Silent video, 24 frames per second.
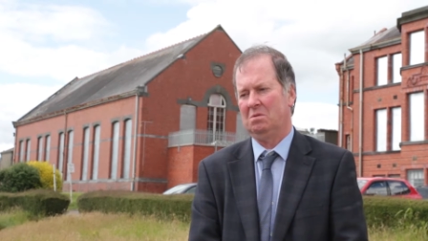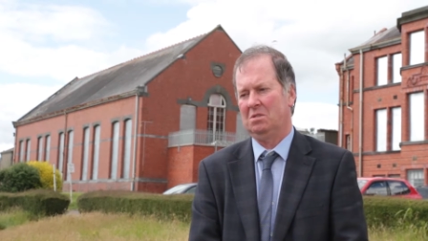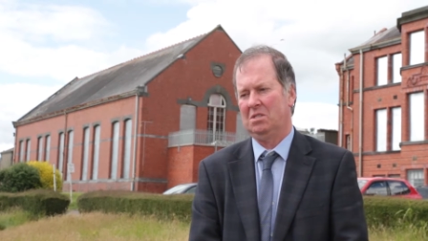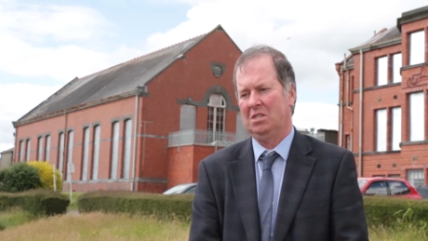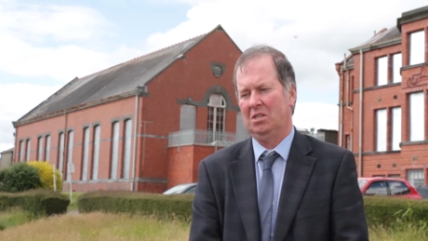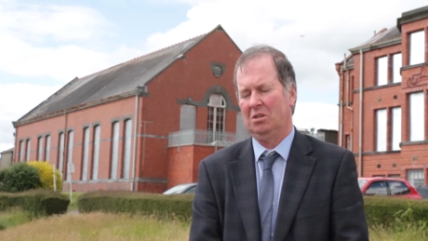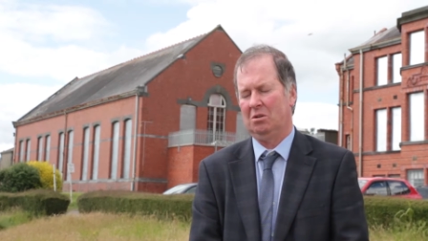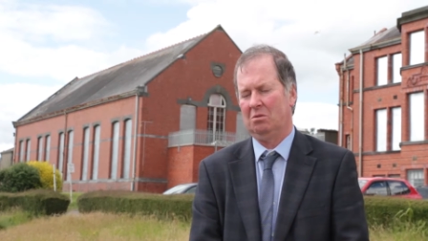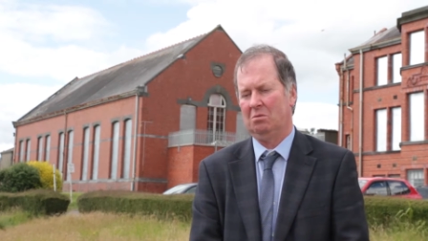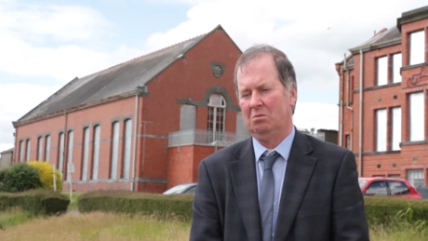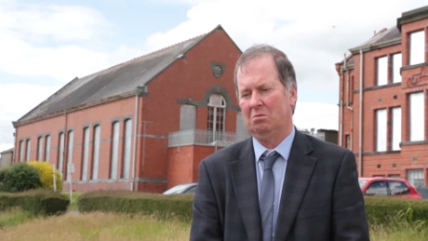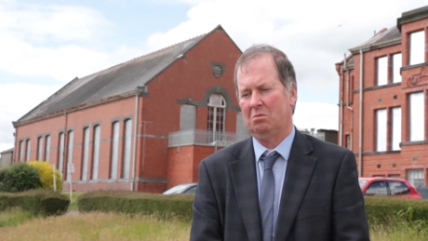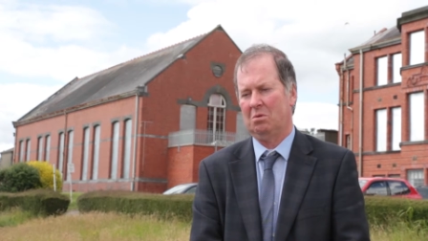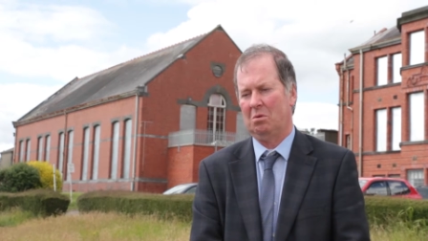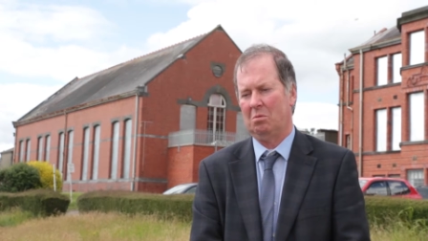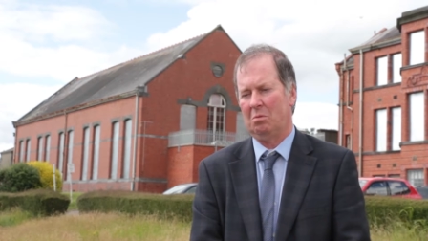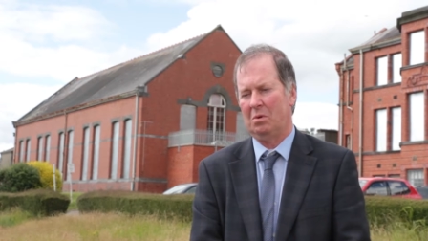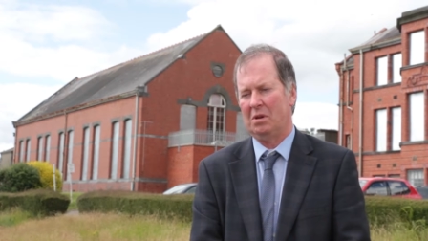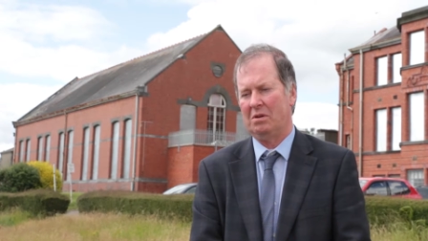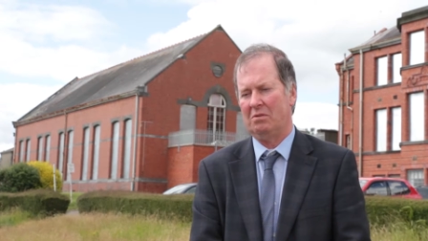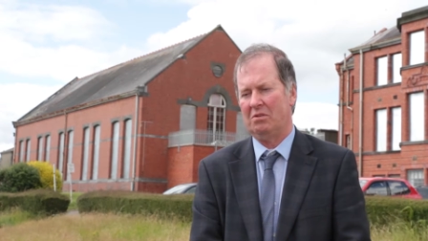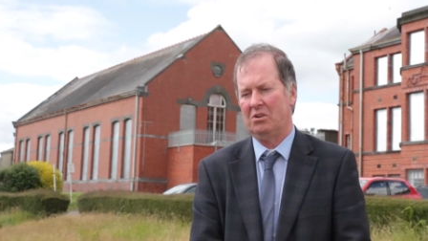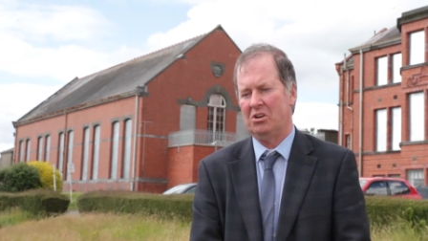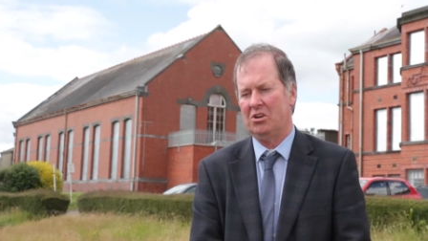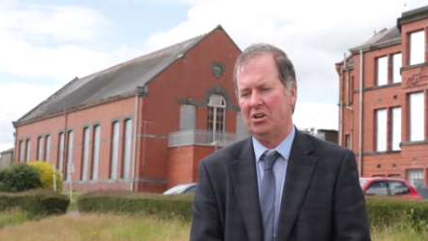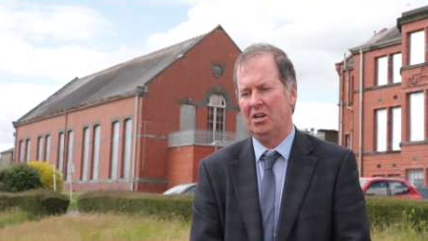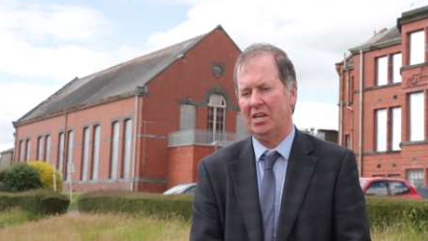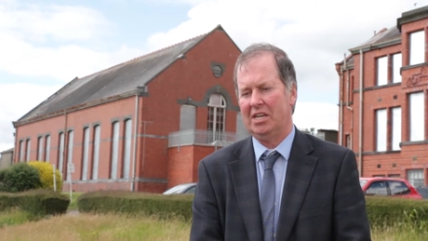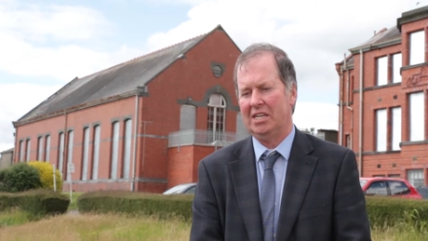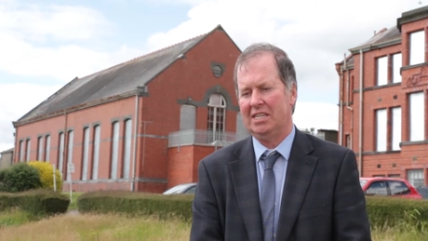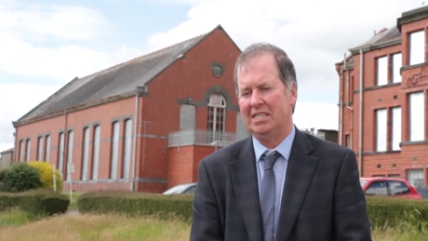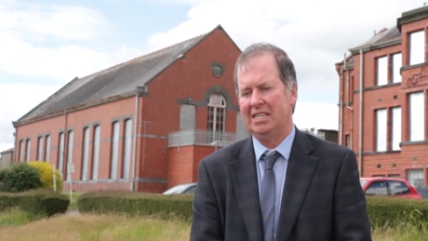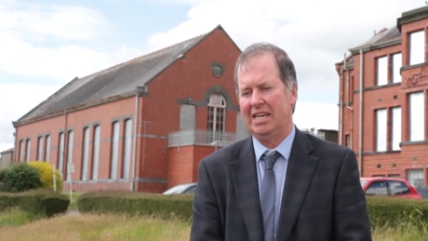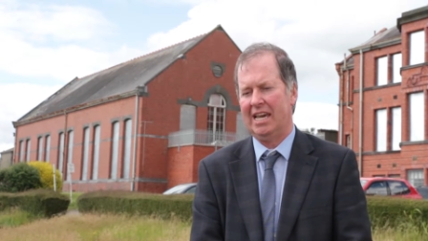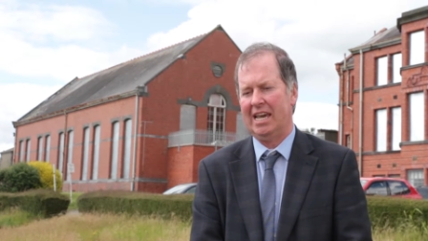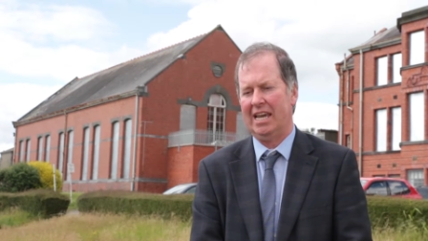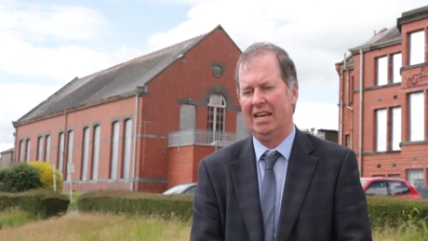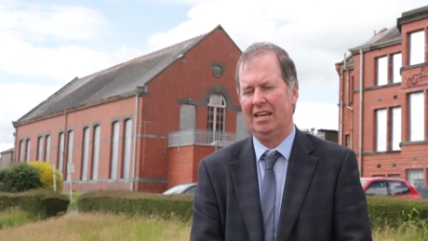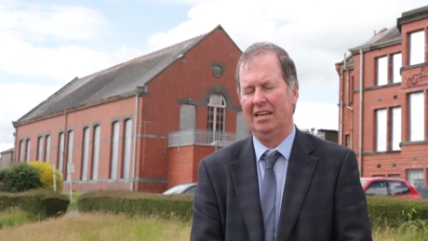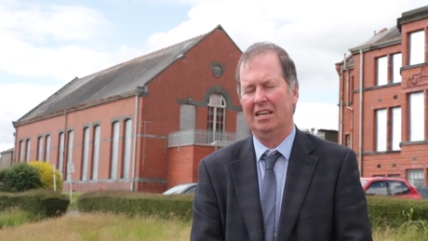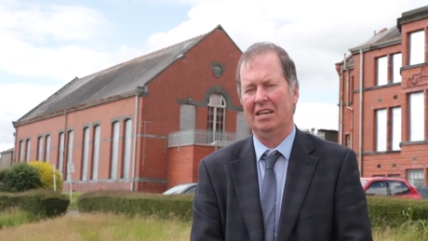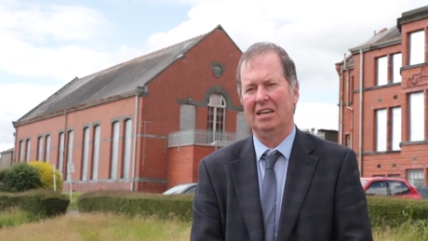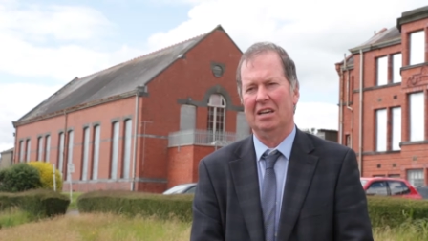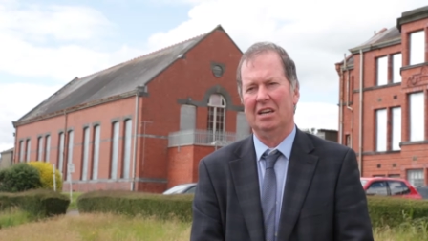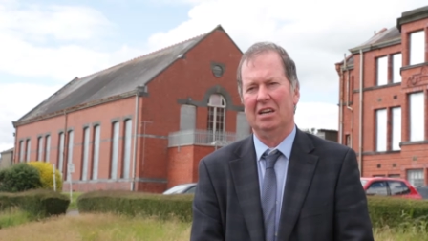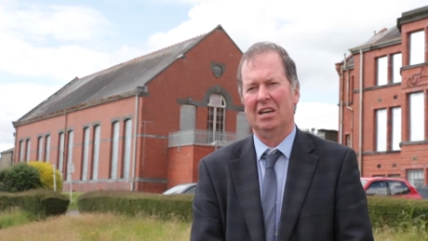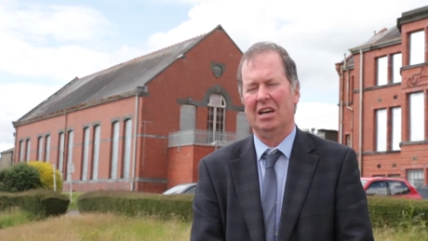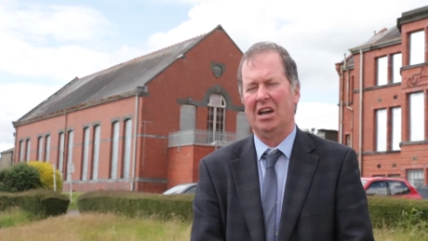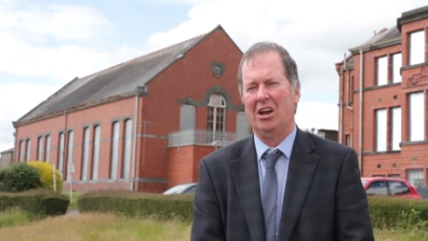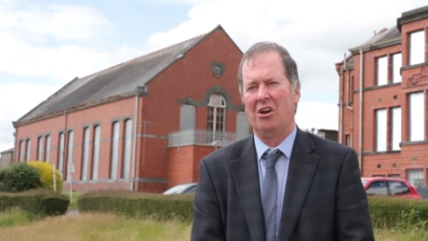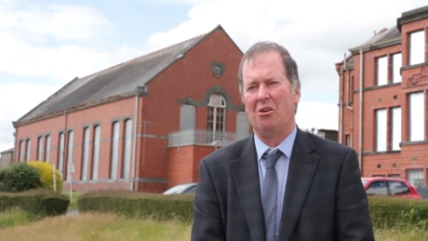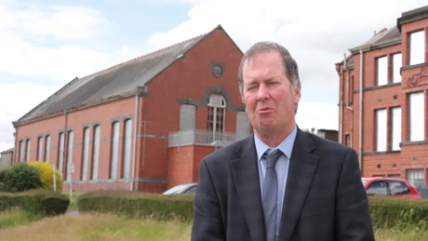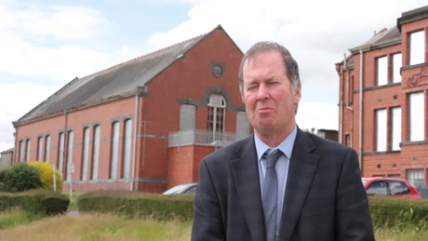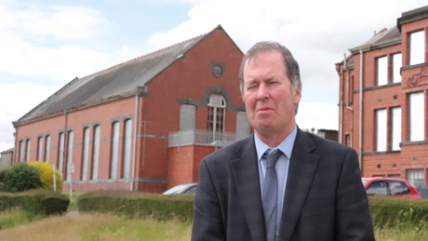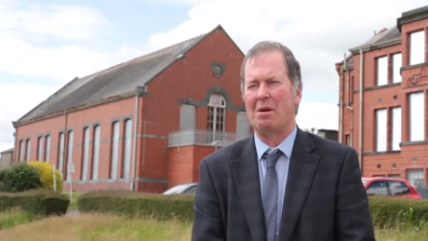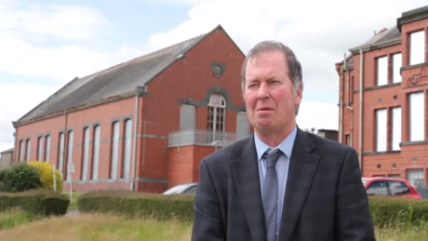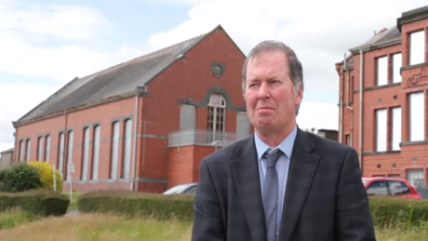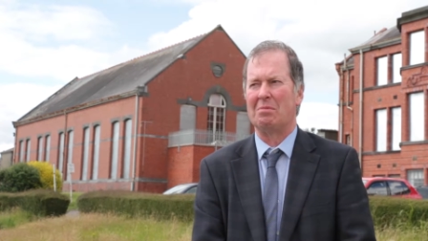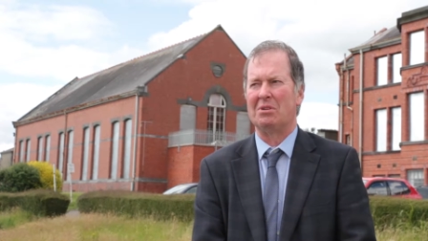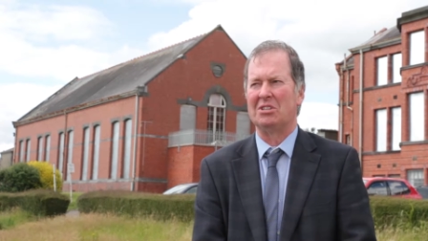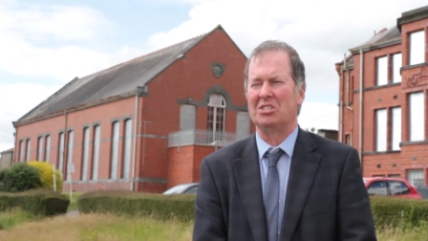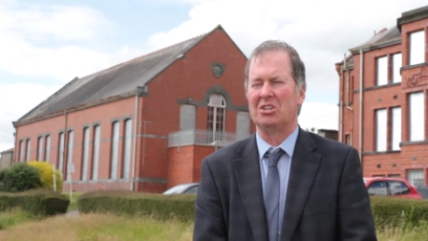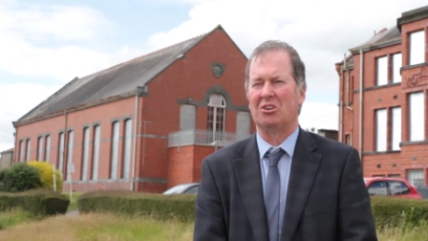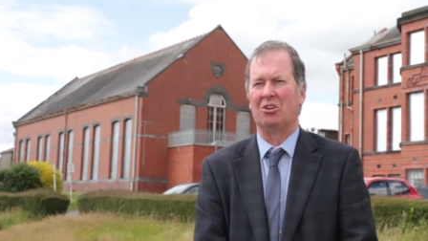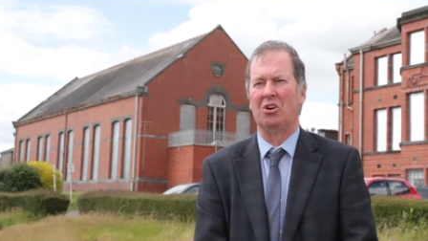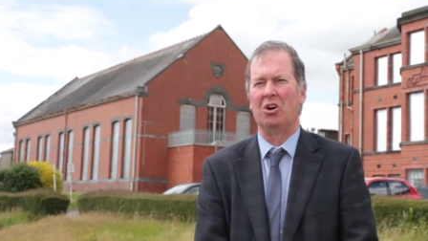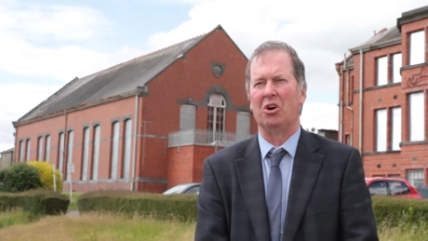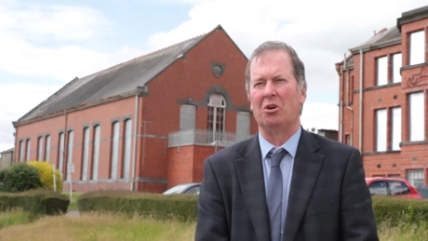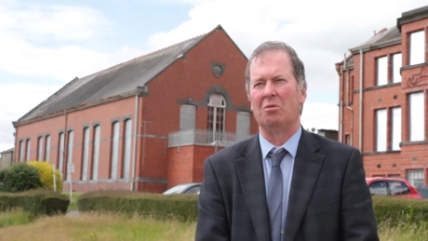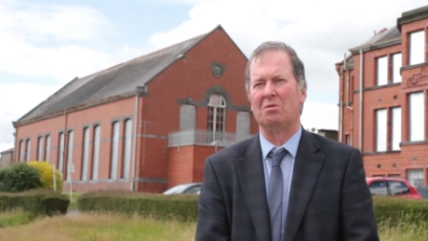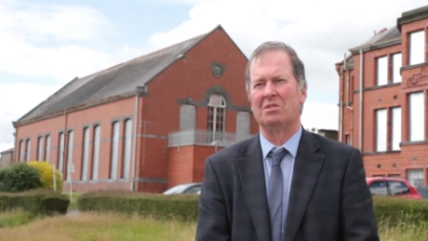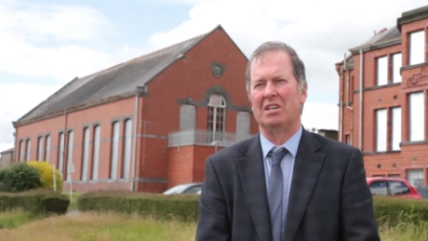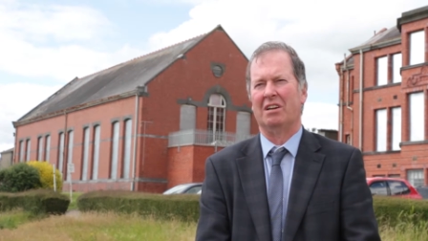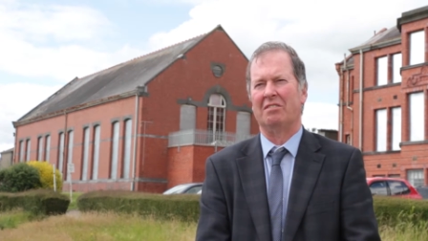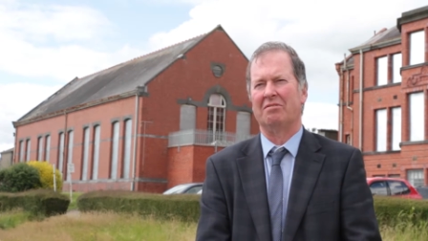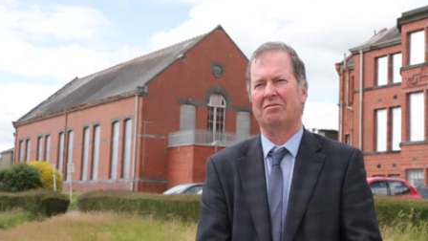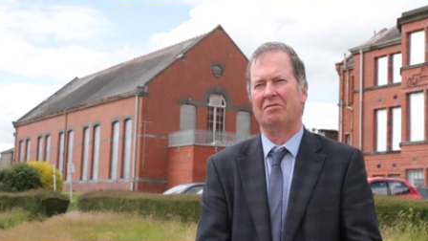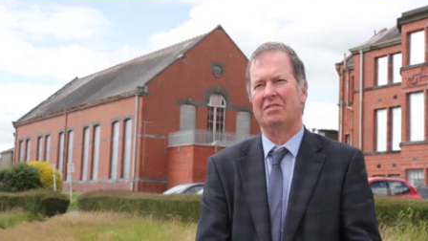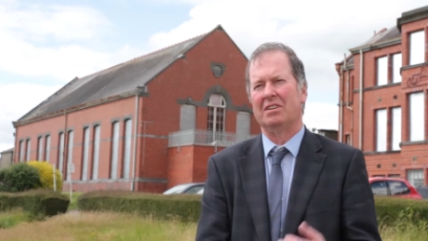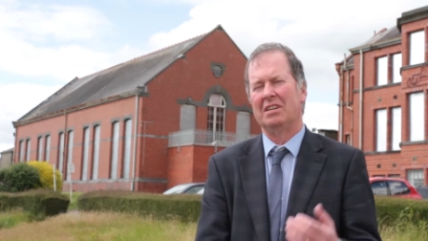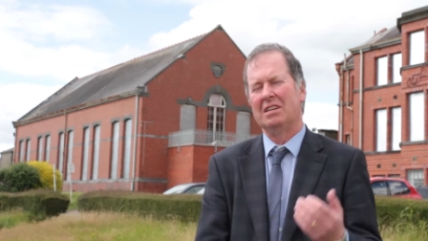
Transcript: you know, when we were nine, ten, our memories are always of